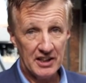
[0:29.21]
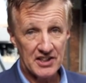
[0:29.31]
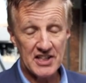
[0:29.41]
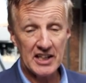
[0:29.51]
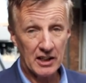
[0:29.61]

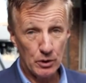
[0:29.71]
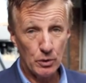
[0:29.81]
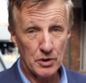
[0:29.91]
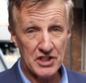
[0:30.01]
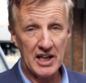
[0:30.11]
The second
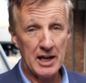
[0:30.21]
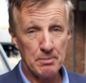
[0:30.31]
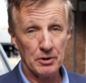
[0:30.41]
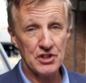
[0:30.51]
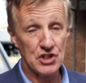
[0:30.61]
quarter,
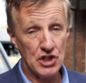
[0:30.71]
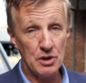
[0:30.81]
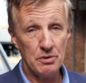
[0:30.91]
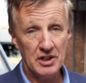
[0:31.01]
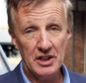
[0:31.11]
April to
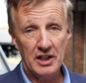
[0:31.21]
June,